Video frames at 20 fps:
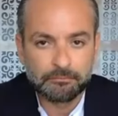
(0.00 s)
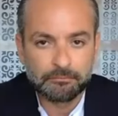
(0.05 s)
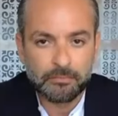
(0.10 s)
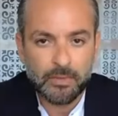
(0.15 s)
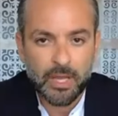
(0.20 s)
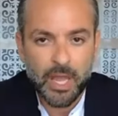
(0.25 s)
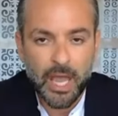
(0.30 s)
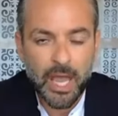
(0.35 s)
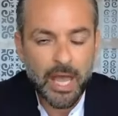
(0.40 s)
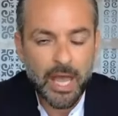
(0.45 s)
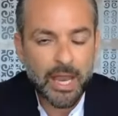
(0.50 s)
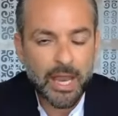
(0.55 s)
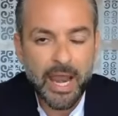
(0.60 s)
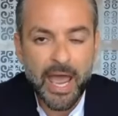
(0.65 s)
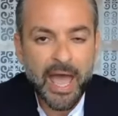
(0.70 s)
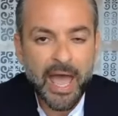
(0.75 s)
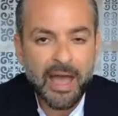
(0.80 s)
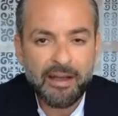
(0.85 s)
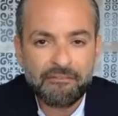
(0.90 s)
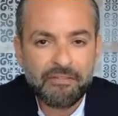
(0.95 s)
I talk
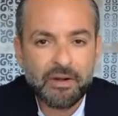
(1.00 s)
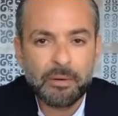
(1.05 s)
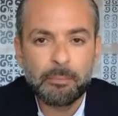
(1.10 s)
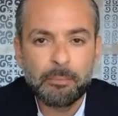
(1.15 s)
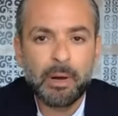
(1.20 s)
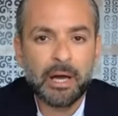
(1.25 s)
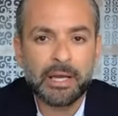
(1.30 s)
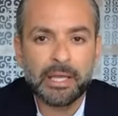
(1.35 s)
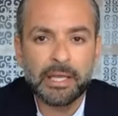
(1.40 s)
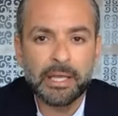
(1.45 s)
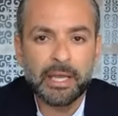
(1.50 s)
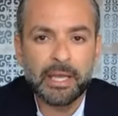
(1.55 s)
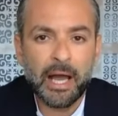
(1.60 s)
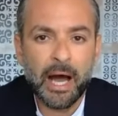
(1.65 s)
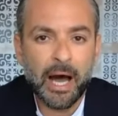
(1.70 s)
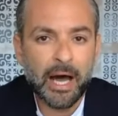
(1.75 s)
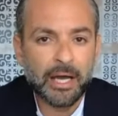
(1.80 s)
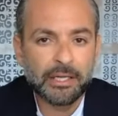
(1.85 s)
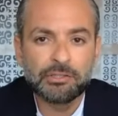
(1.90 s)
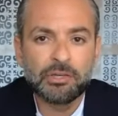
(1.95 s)
to who's been to
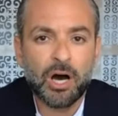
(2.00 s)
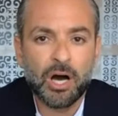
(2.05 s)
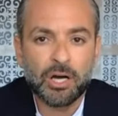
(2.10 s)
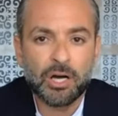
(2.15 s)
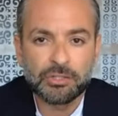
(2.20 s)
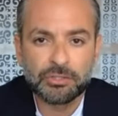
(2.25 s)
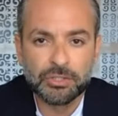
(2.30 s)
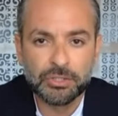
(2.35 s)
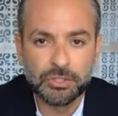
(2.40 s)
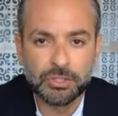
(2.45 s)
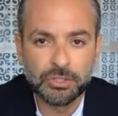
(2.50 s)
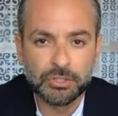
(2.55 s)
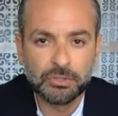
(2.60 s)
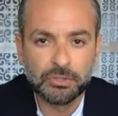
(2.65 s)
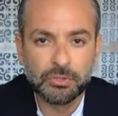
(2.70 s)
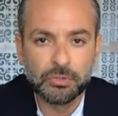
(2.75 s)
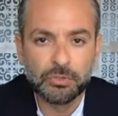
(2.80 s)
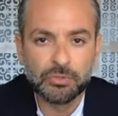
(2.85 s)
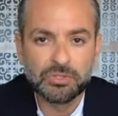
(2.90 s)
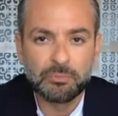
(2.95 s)
Jerusalem
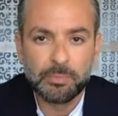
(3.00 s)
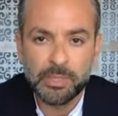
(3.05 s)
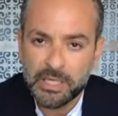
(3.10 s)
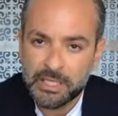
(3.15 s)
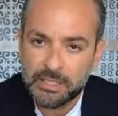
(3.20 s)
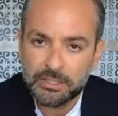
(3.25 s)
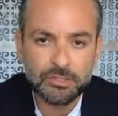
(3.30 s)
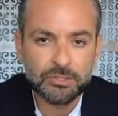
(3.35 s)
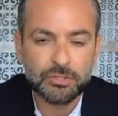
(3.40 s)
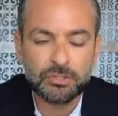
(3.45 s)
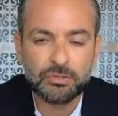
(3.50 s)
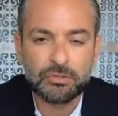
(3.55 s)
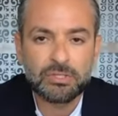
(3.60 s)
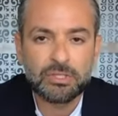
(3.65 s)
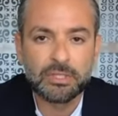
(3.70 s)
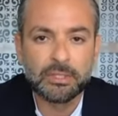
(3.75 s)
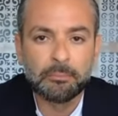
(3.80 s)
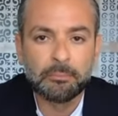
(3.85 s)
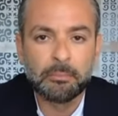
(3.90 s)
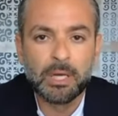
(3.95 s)
uh, tells you that it's
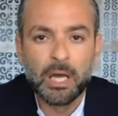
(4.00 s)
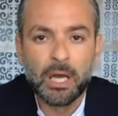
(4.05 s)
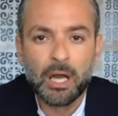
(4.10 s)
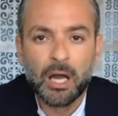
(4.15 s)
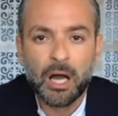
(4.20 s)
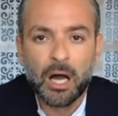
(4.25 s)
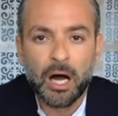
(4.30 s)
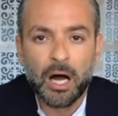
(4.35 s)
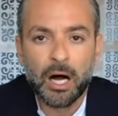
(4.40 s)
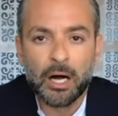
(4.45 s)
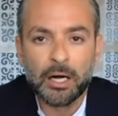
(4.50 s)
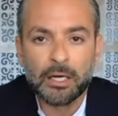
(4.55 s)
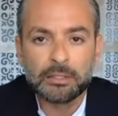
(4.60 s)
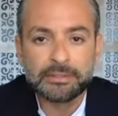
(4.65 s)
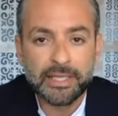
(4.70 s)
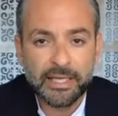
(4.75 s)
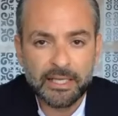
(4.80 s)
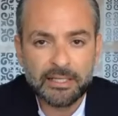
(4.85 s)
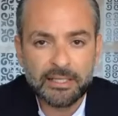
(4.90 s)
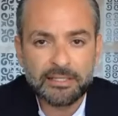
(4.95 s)
a matter of,
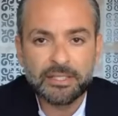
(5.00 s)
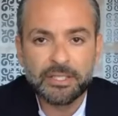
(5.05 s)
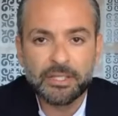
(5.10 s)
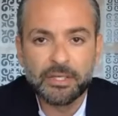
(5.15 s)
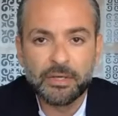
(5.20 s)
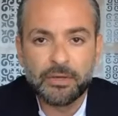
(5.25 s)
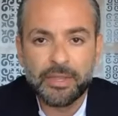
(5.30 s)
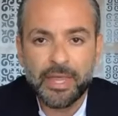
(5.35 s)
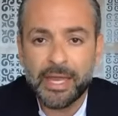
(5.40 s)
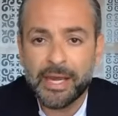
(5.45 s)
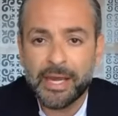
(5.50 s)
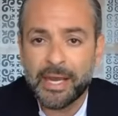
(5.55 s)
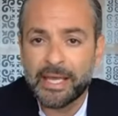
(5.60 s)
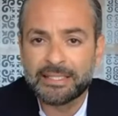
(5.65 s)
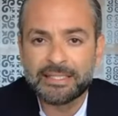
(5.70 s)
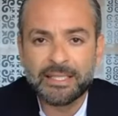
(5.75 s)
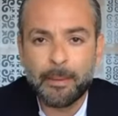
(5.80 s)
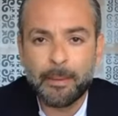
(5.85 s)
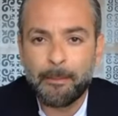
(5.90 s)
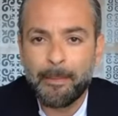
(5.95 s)
of
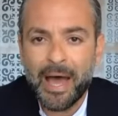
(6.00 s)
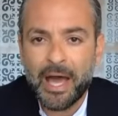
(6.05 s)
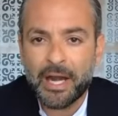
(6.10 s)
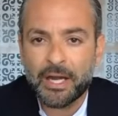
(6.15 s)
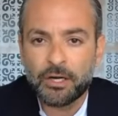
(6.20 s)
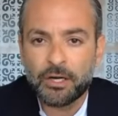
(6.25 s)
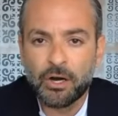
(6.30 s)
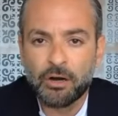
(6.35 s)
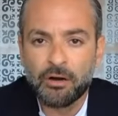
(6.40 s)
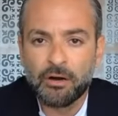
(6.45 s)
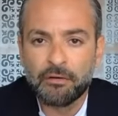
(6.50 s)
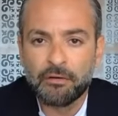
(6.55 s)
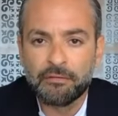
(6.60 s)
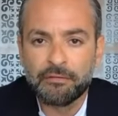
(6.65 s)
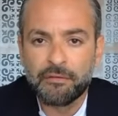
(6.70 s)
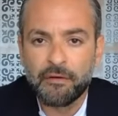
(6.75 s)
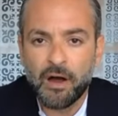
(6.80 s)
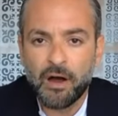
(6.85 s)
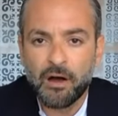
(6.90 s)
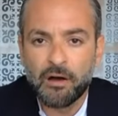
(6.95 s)
when and
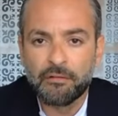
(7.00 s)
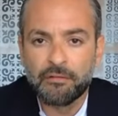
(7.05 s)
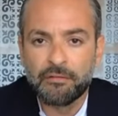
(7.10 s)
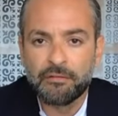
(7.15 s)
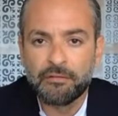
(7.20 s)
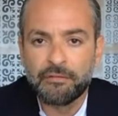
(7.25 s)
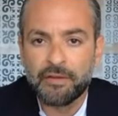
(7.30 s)
not if.